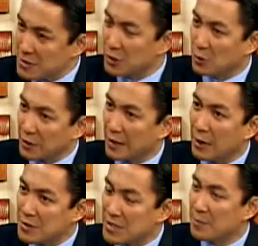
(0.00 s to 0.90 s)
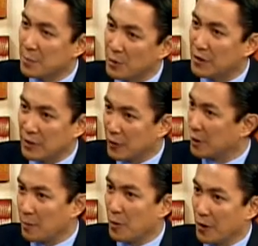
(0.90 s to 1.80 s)
does it do that? How does it improve the
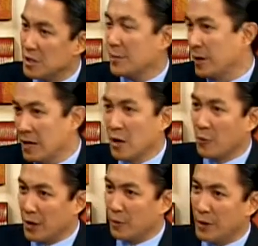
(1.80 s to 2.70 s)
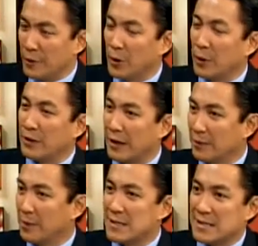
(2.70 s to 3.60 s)
different components? I mean, we know what
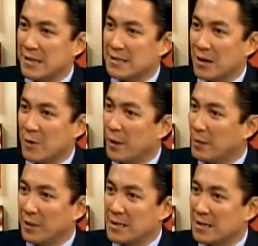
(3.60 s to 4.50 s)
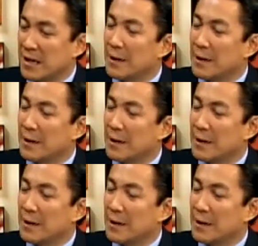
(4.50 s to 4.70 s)
red blood cells are, white blood cells.